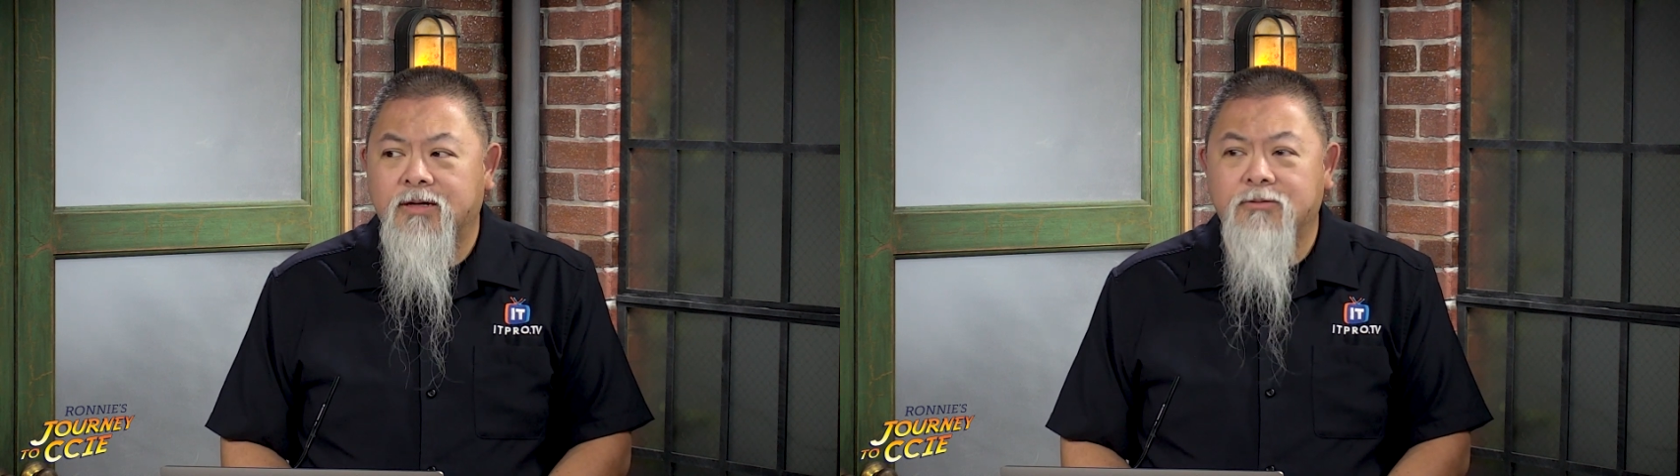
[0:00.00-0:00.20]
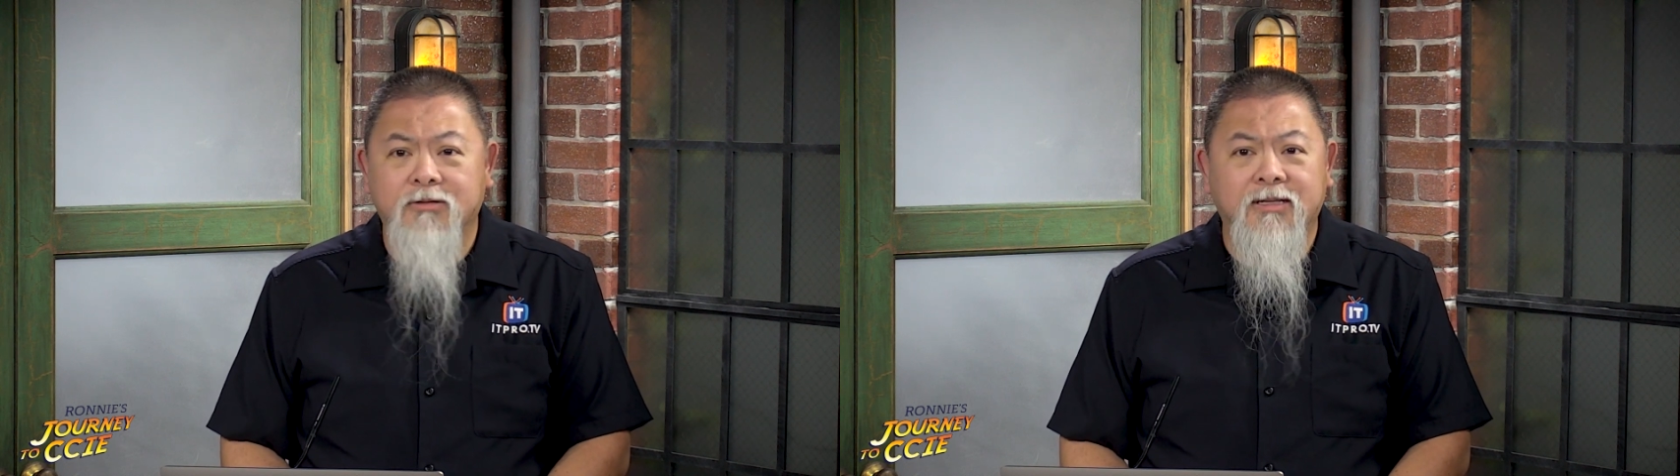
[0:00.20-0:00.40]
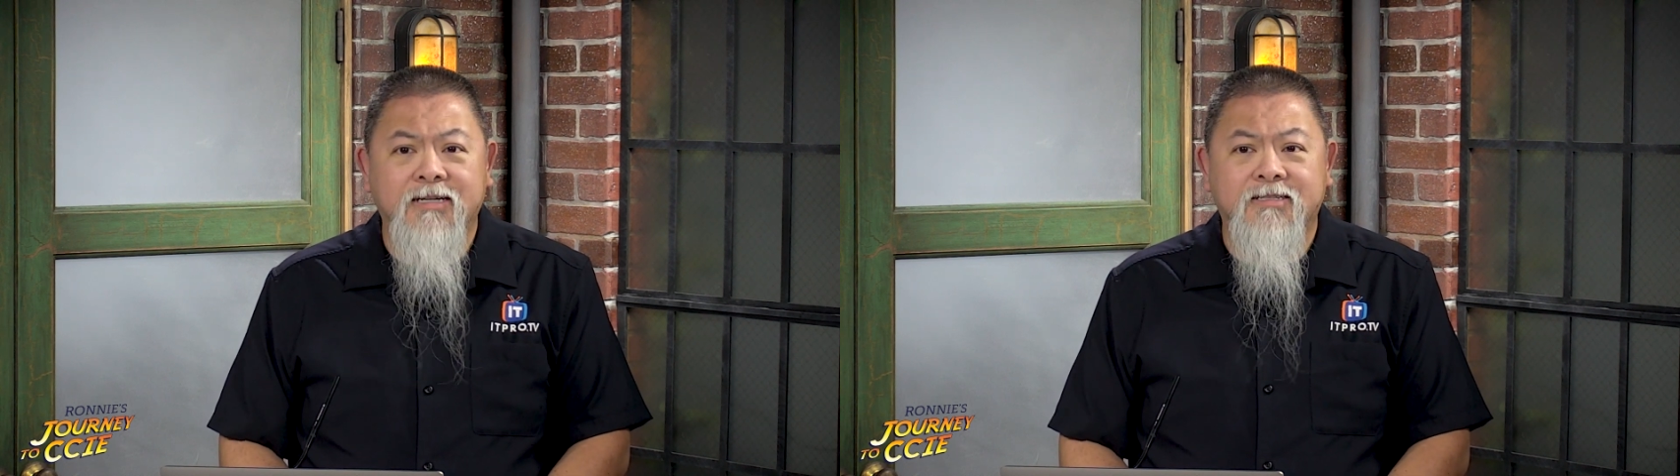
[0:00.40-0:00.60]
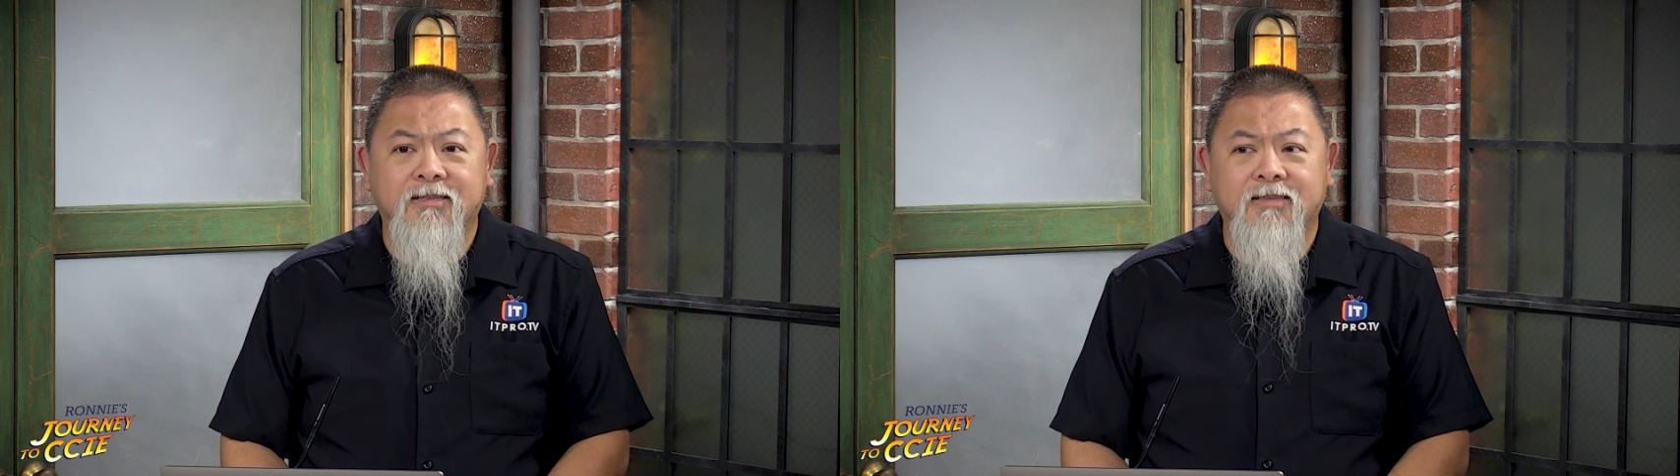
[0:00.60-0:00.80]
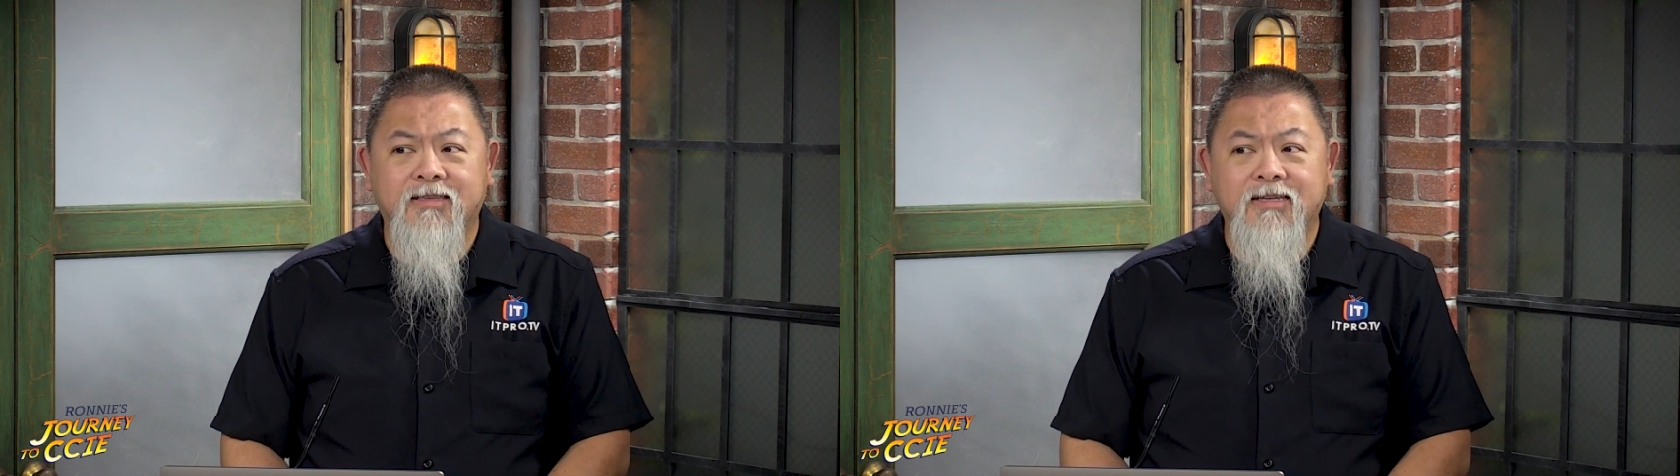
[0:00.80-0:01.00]
I realized
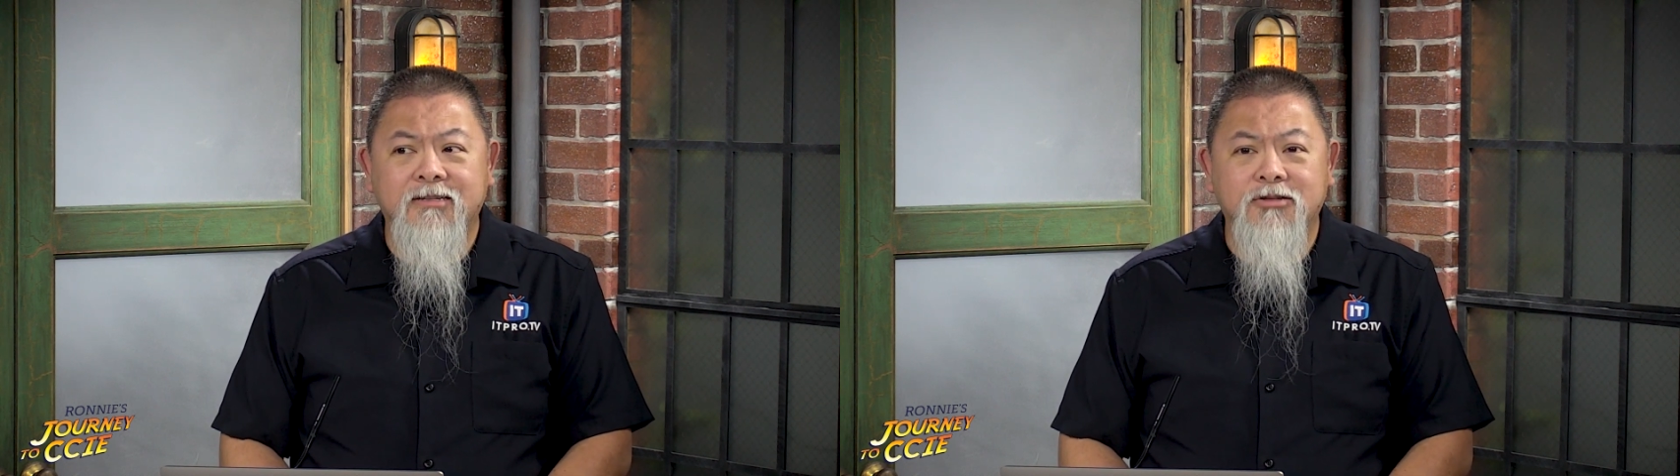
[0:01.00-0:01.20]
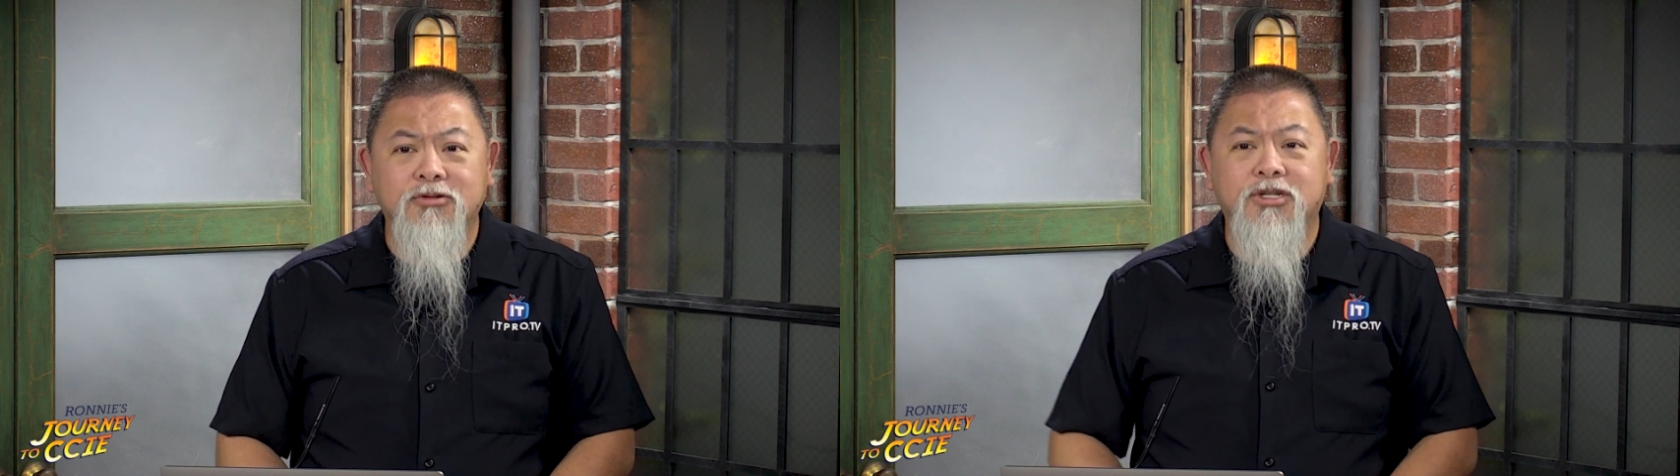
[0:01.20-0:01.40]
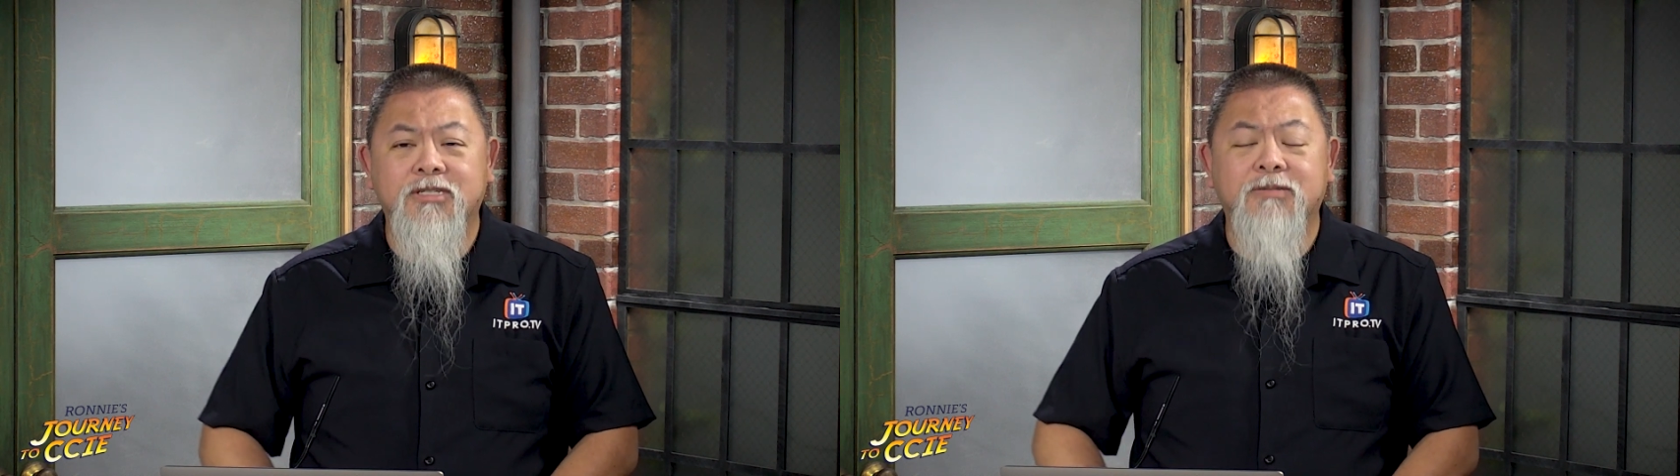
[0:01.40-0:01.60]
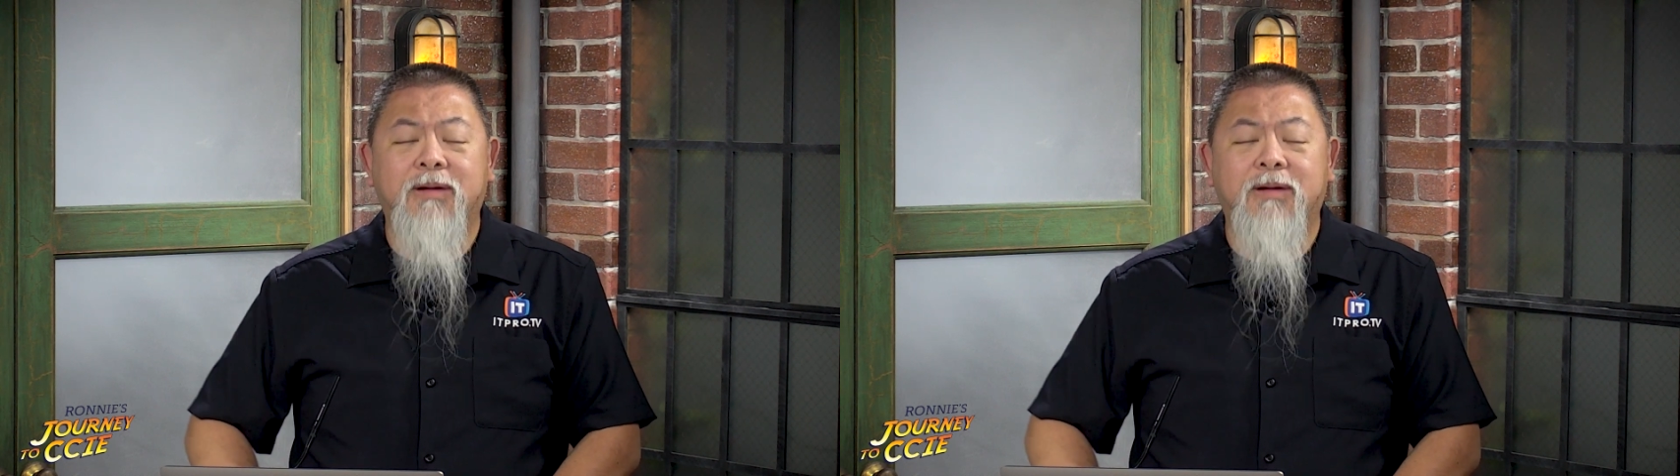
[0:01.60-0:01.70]
something that they do just